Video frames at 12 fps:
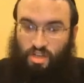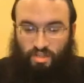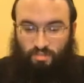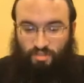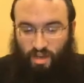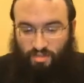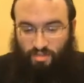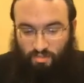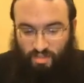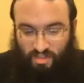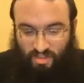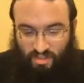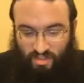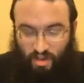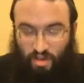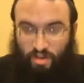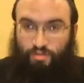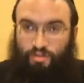Sometimes it means it's
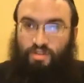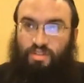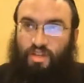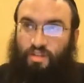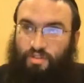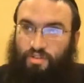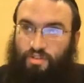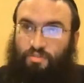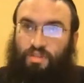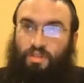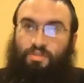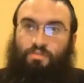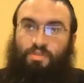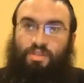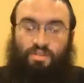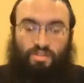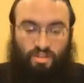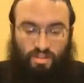sakana for his nefesh. Sometimes it
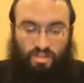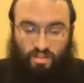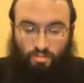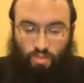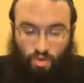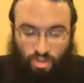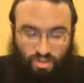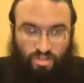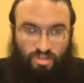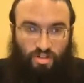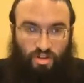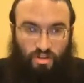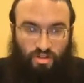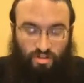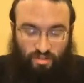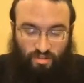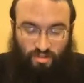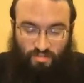means it's, a, it's an emotional
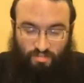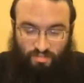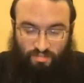sakana.